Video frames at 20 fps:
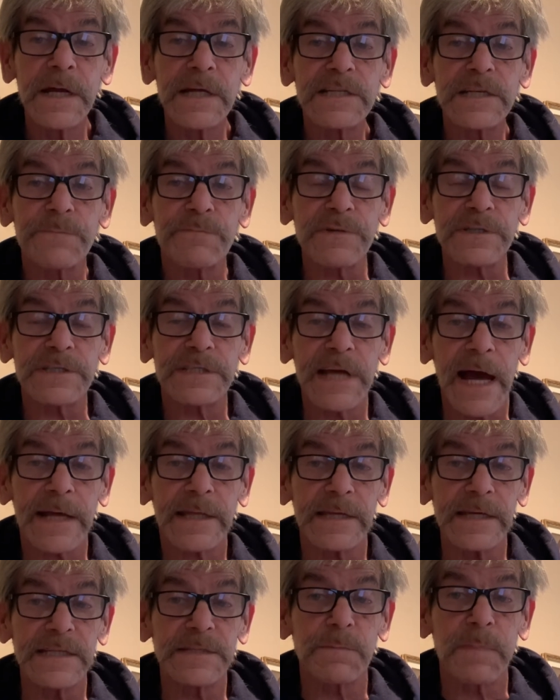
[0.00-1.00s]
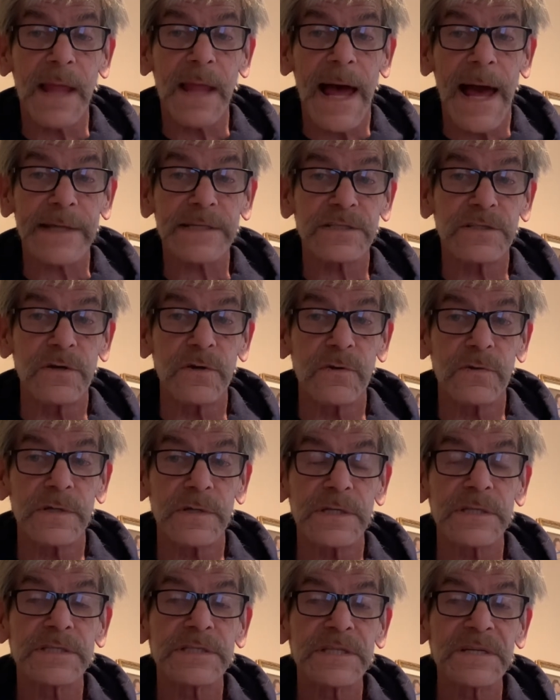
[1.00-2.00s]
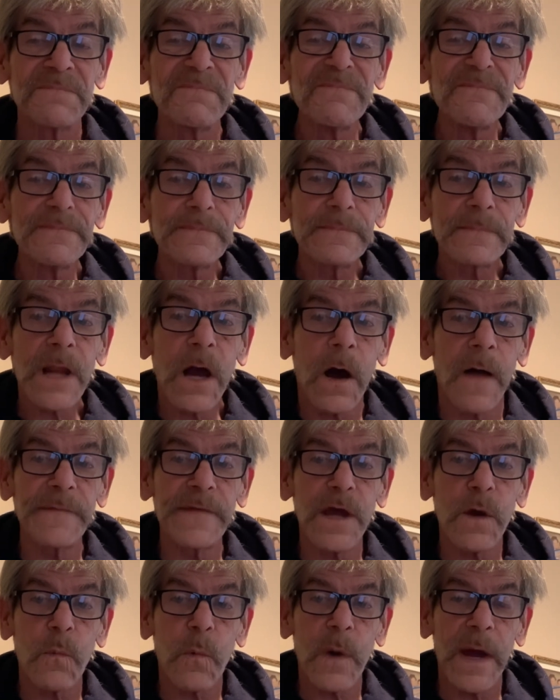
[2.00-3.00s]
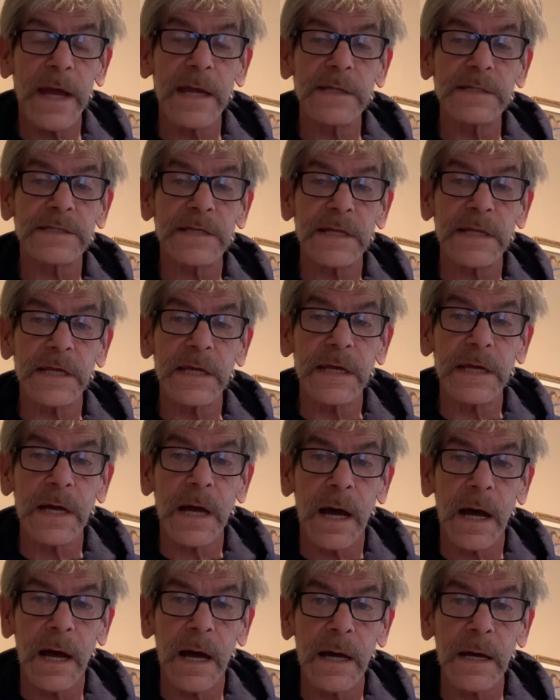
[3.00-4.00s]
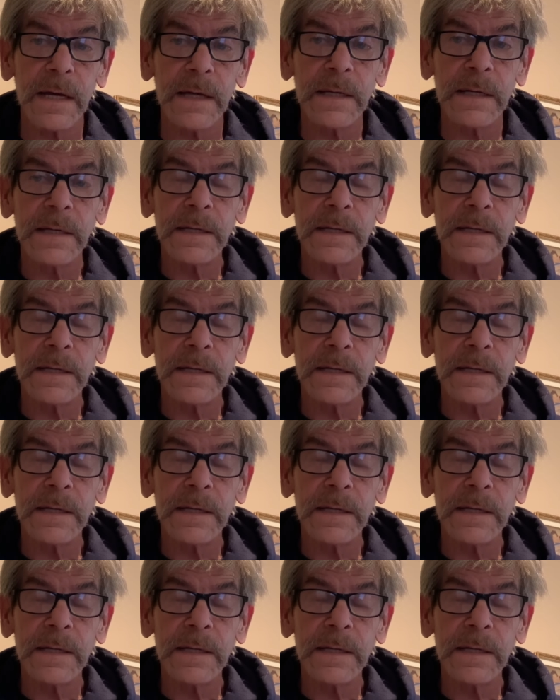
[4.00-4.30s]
to protect these black students on their way into the